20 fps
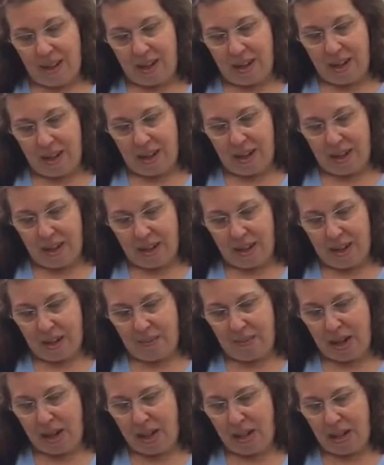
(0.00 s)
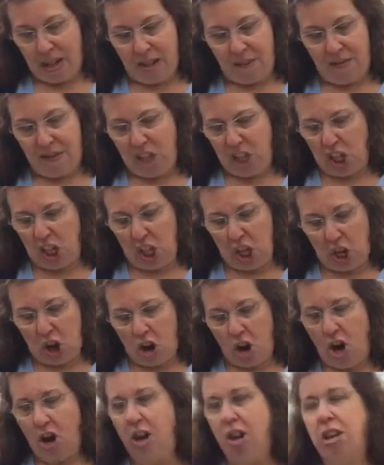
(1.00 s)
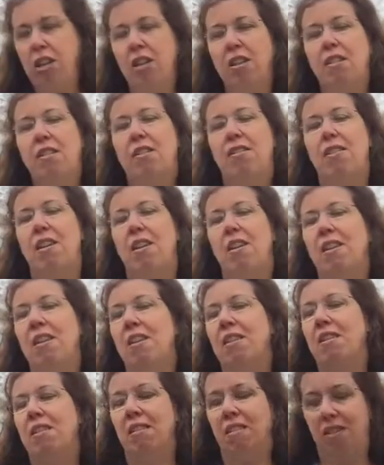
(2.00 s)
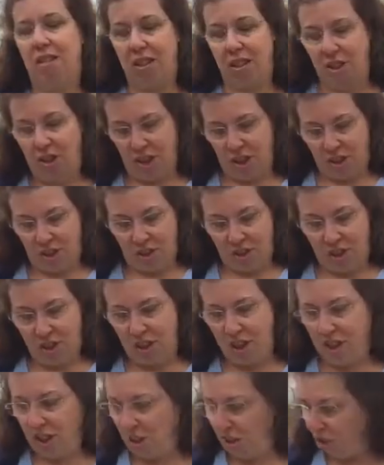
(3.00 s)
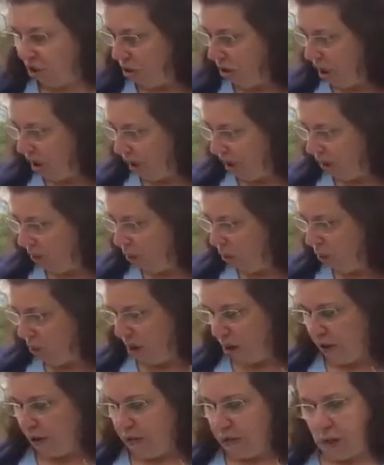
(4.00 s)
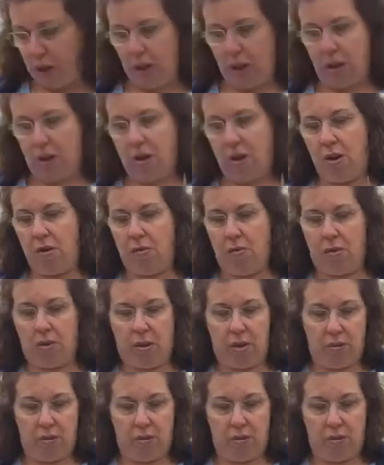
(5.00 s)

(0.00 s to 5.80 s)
Um, I love the yarn. Sana is such a luxurious, wonderful yarn.